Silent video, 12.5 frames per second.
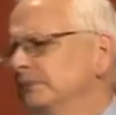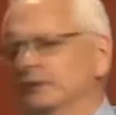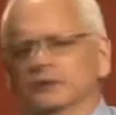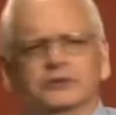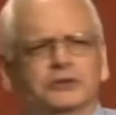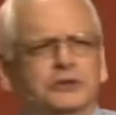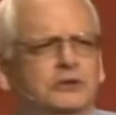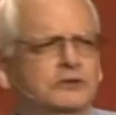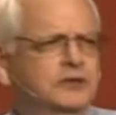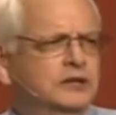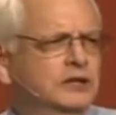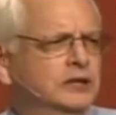or
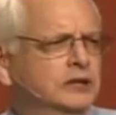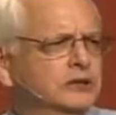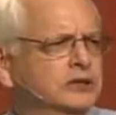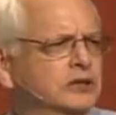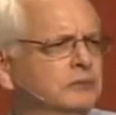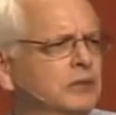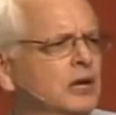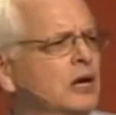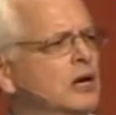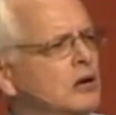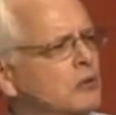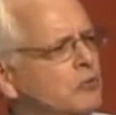servant leadership?
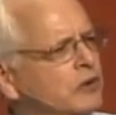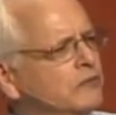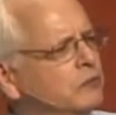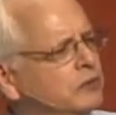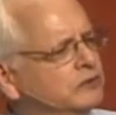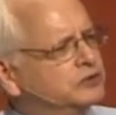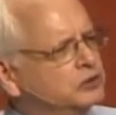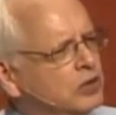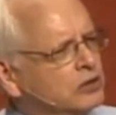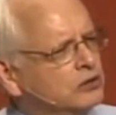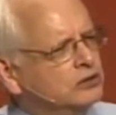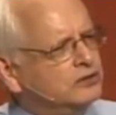We've
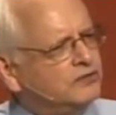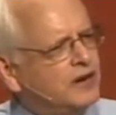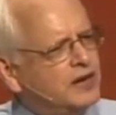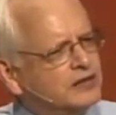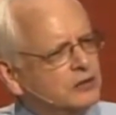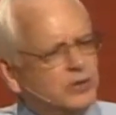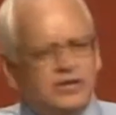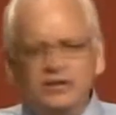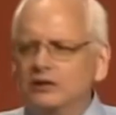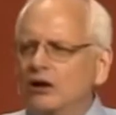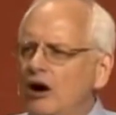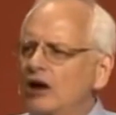struggled to find the way to
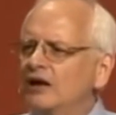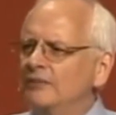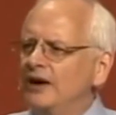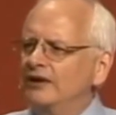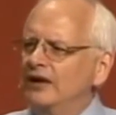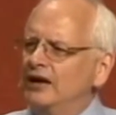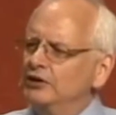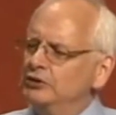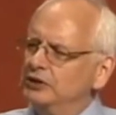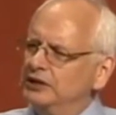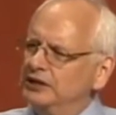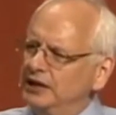talk about how you
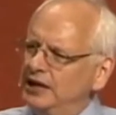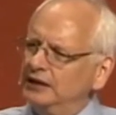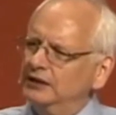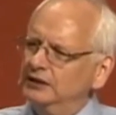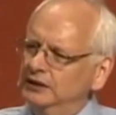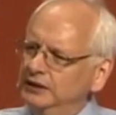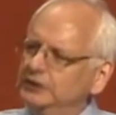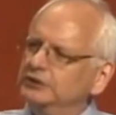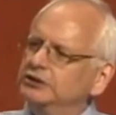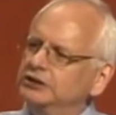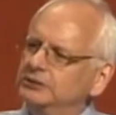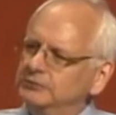connect
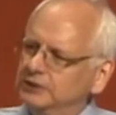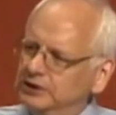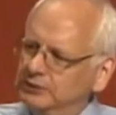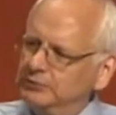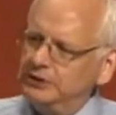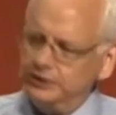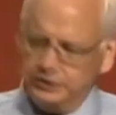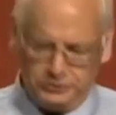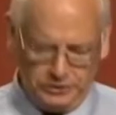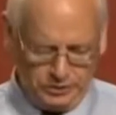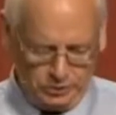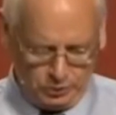leadership to the
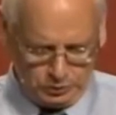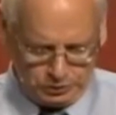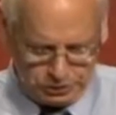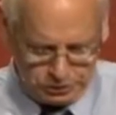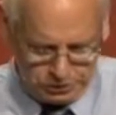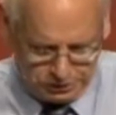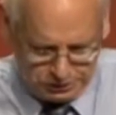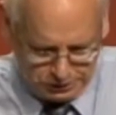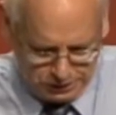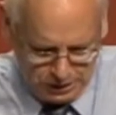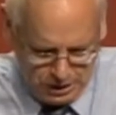ministry of the whole church